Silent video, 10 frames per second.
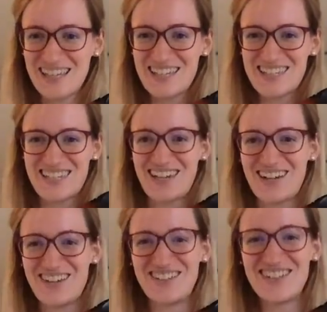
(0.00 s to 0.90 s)

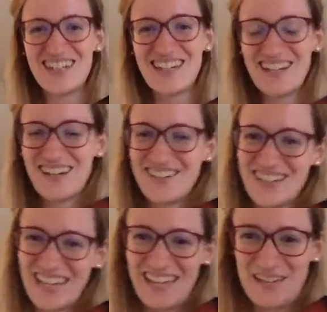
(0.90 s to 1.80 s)
So
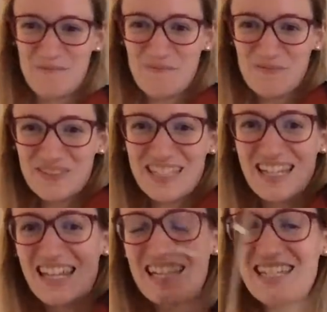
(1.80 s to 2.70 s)
okay,
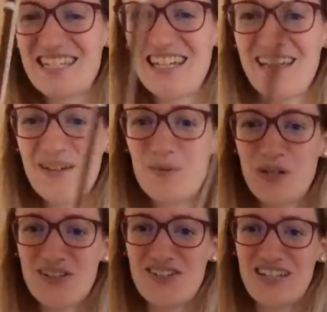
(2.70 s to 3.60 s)
Let's see
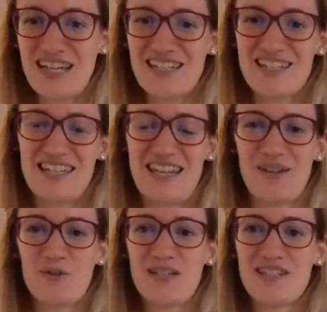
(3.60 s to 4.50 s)
what the chat is saying.
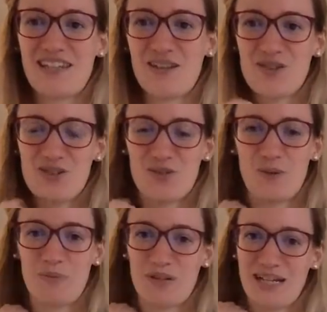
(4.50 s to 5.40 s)
Which skills should
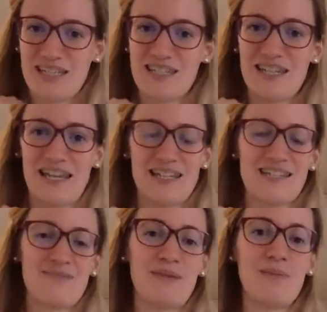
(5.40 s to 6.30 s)
we practice
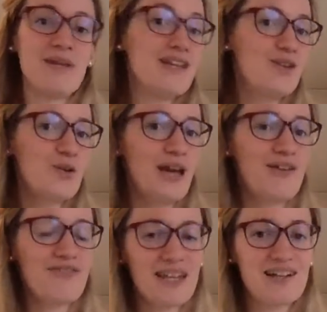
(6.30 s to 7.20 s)
next? Maybe you
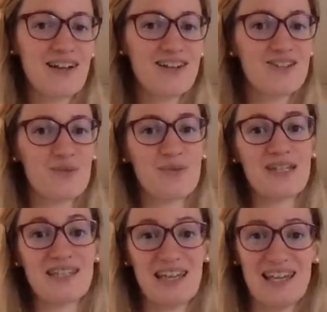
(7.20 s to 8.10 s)
have analyzed your
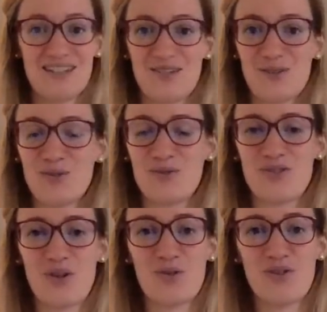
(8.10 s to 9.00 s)
piece and you
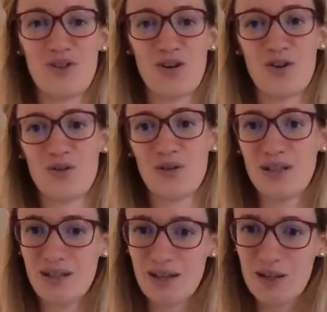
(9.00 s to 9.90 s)
don't know
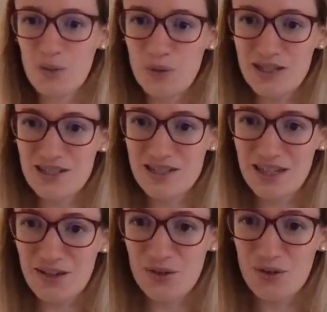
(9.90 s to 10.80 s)
which
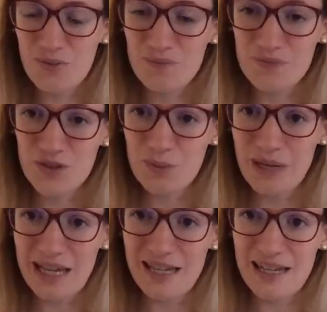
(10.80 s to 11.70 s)
skill to
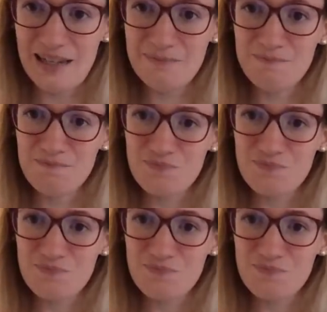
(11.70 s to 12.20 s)
play it in.